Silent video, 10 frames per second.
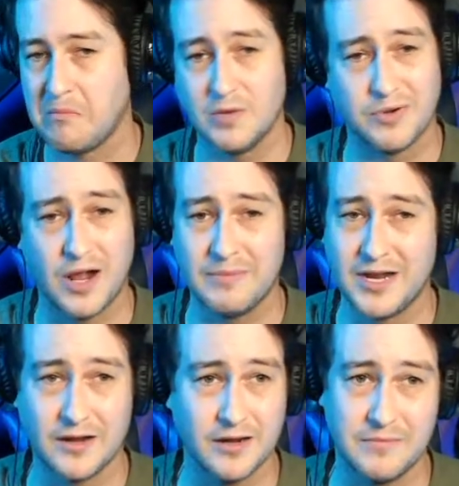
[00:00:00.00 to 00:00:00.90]
you're probably
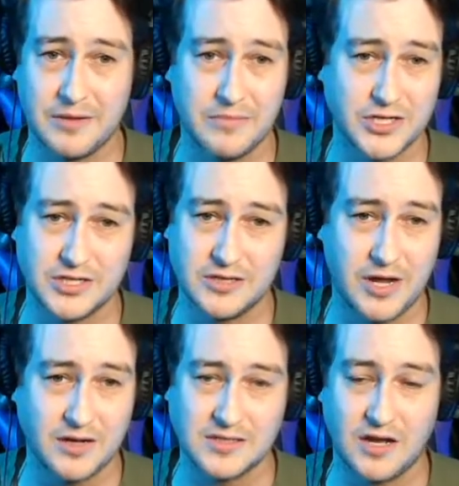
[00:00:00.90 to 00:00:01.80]
not going to make much at the
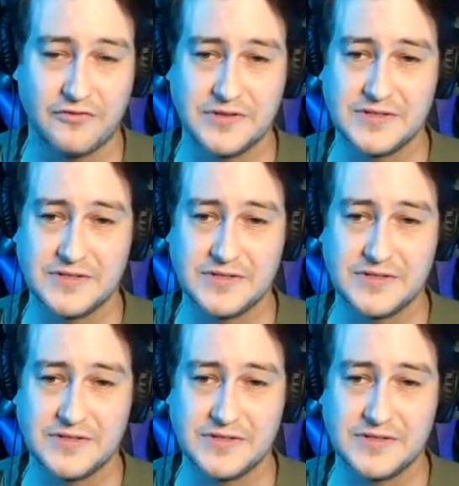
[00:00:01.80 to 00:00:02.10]
box office.